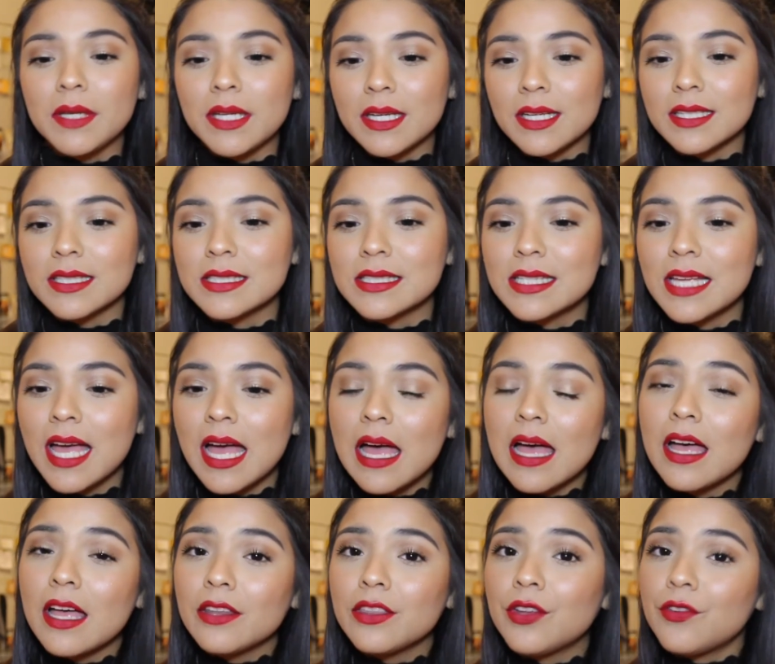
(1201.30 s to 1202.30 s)
because
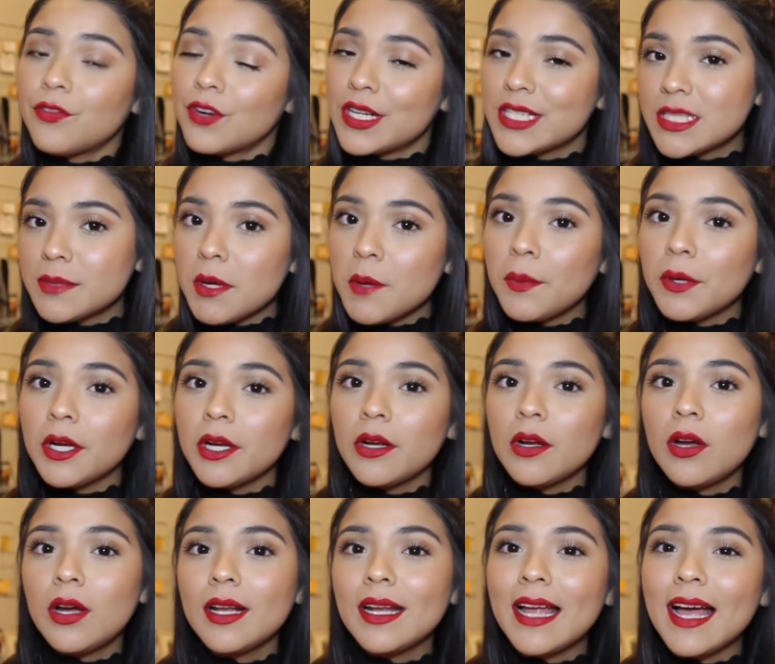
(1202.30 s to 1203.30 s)
The first time I put it
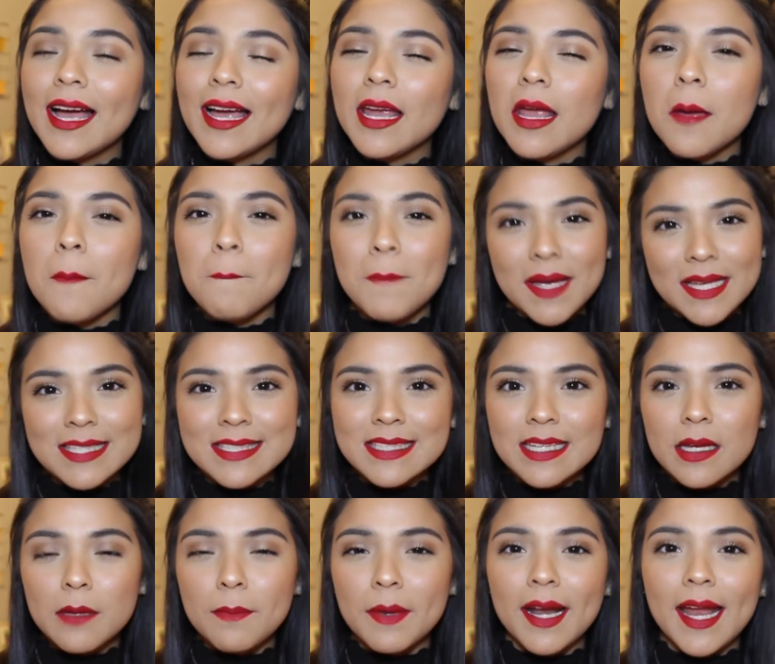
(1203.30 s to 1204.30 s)
on, I messed
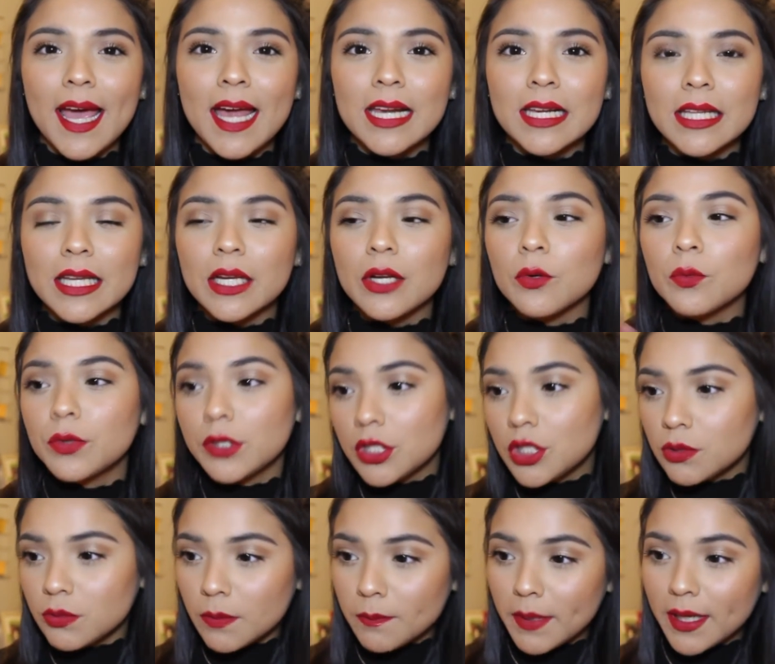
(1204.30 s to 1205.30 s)
up and I had to like
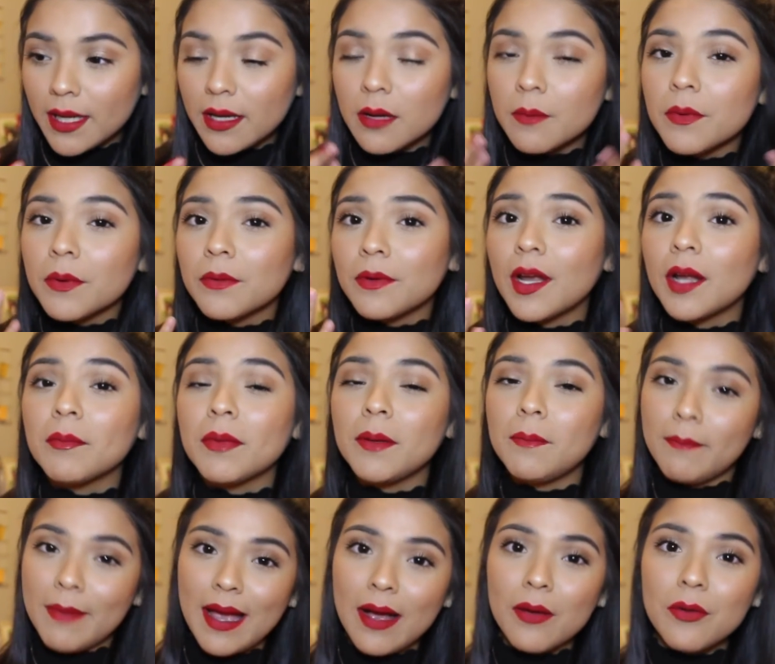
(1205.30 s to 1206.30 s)
redo my makeup around my
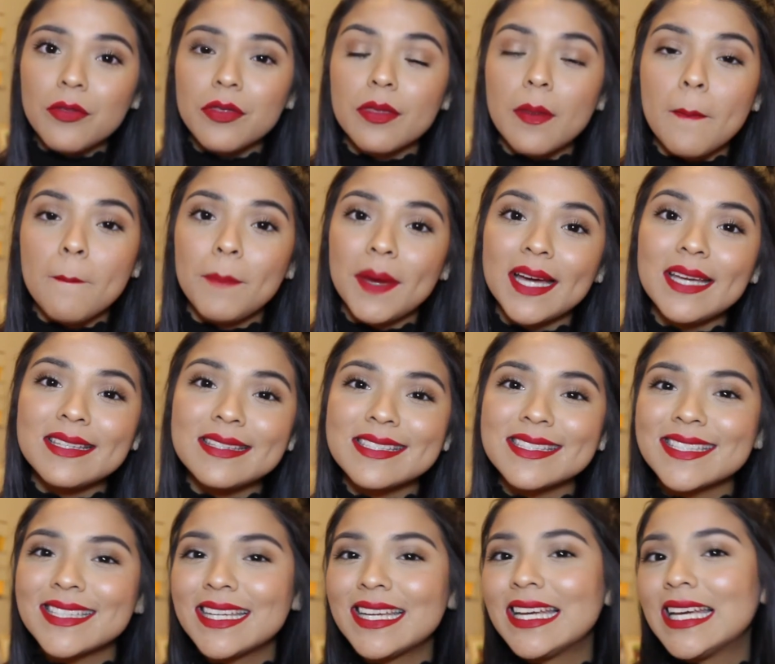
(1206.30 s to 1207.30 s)
mouth,
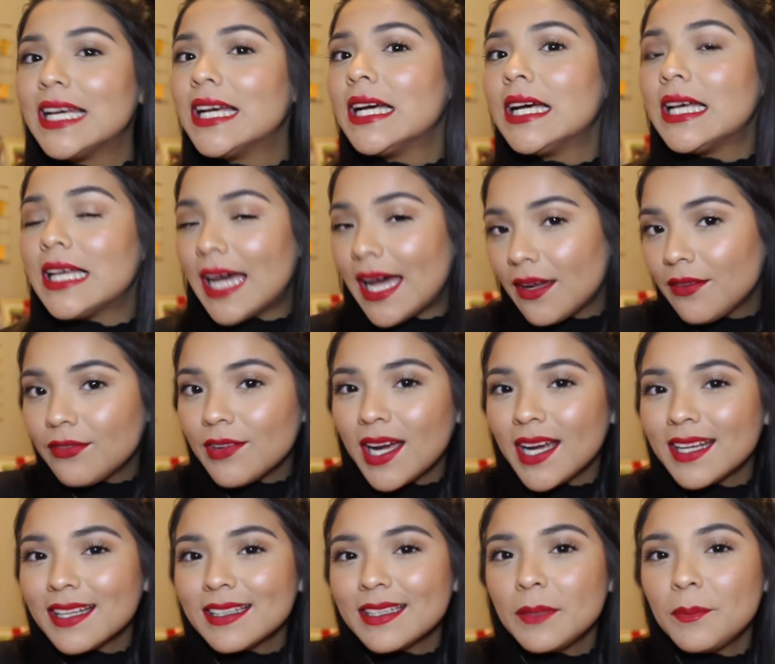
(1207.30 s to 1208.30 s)
but I
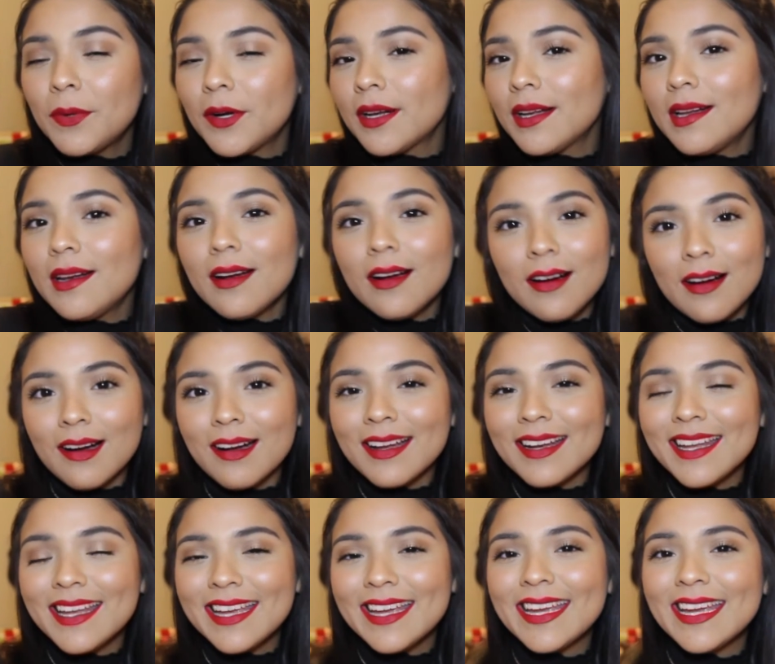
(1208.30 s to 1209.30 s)
finally put it
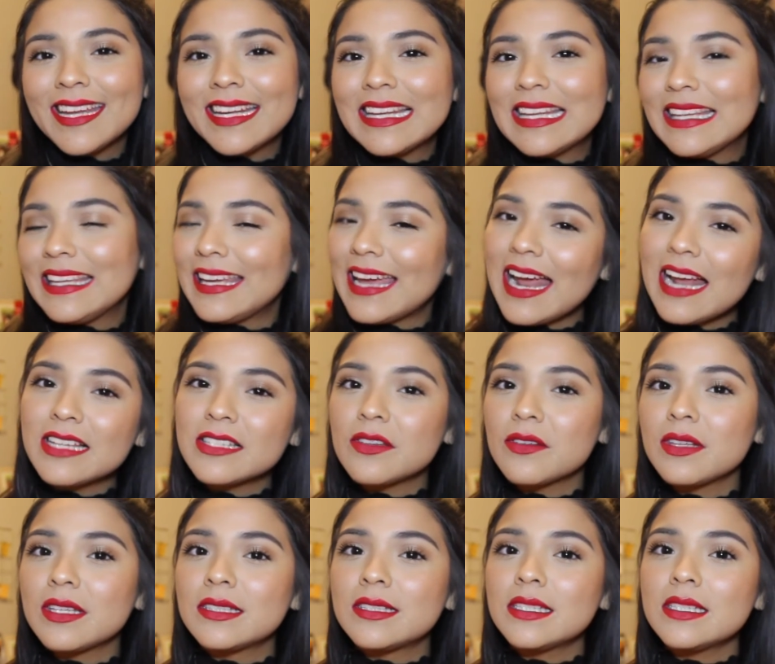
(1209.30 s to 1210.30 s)
on. And yeah, so
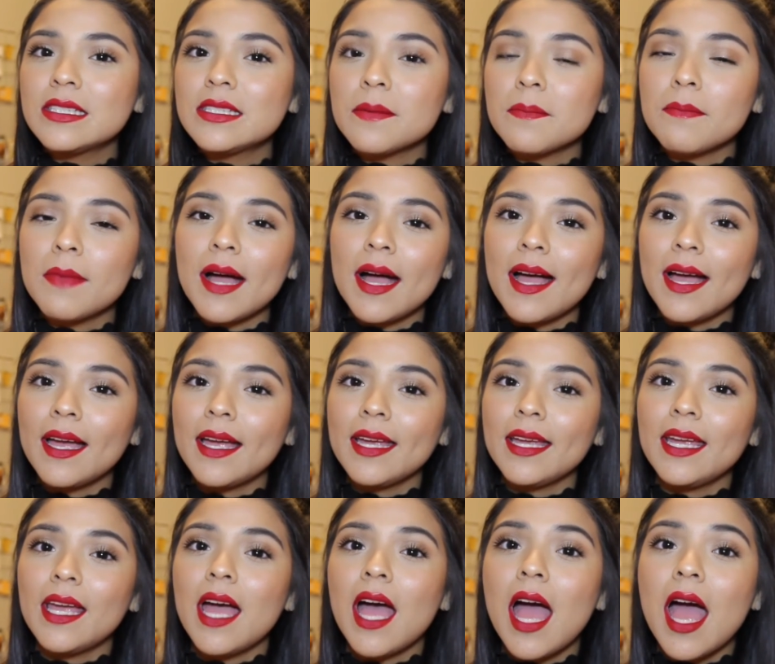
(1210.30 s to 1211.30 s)
this is
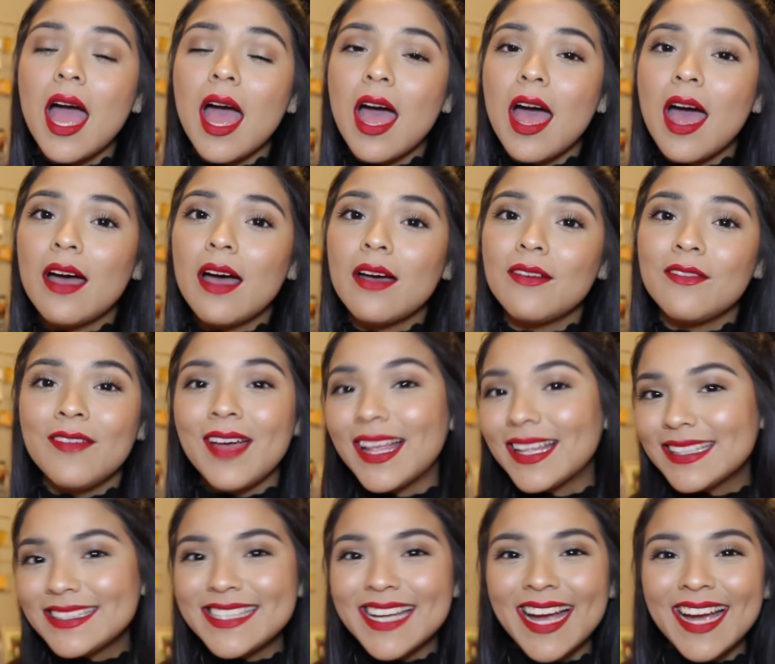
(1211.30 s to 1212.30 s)
my
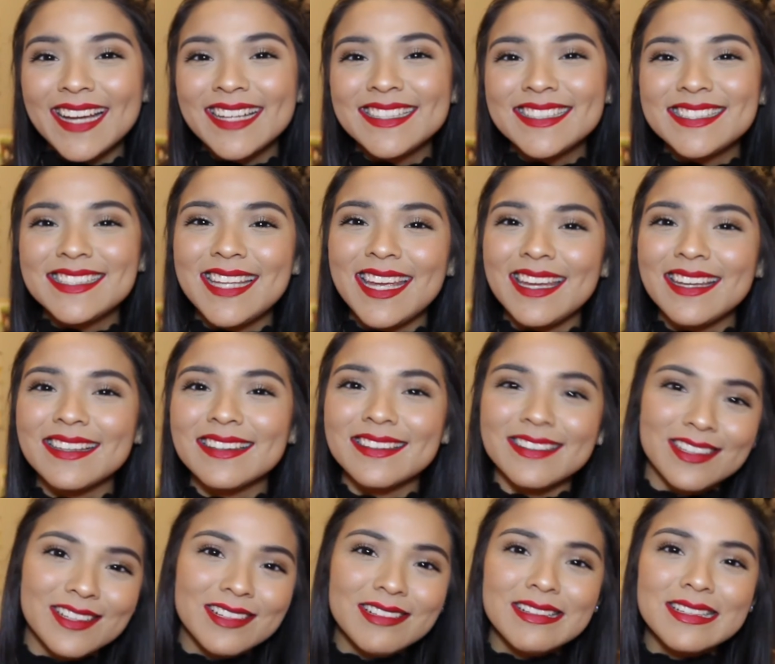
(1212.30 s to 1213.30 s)
Valentine's Day
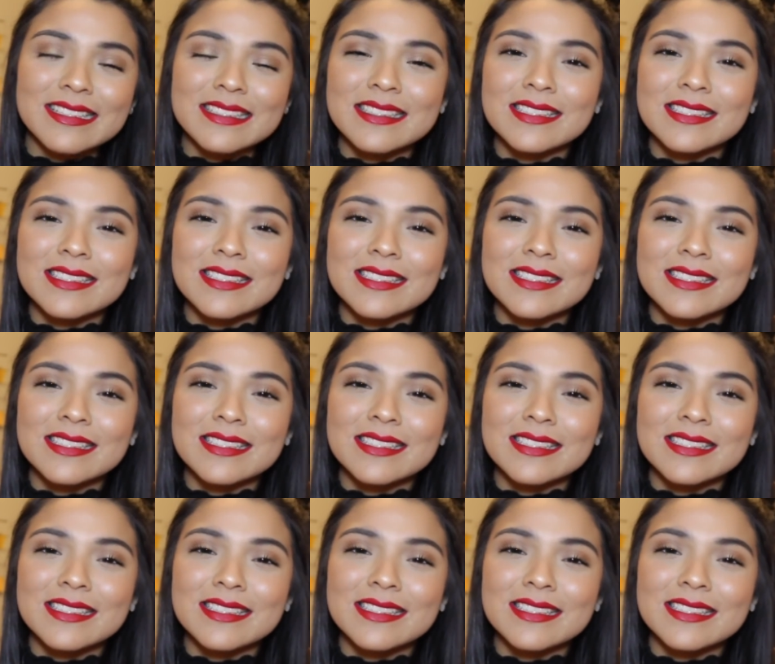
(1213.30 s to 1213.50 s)
look.